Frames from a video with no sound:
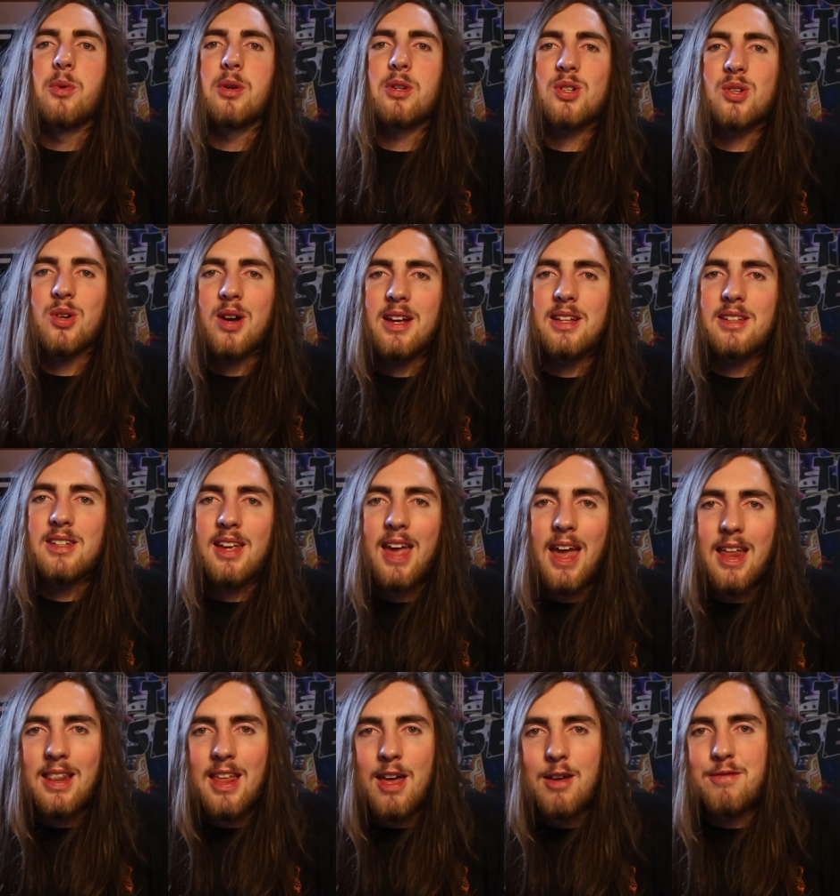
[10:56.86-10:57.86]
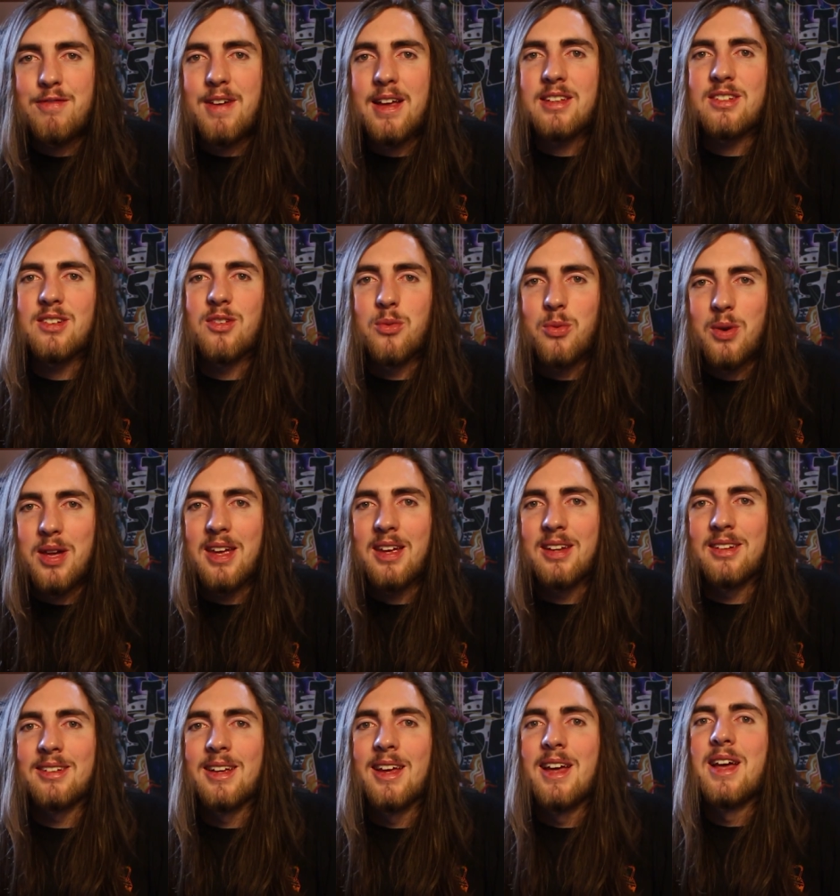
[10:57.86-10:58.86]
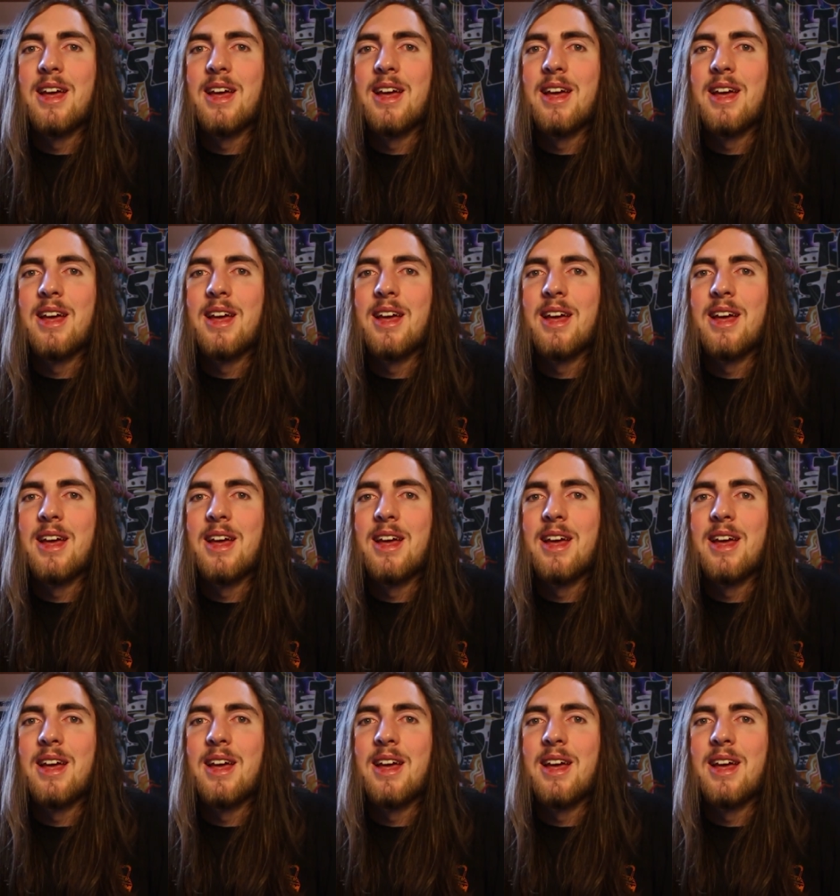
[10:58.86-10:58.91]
were trying to get their fix of weed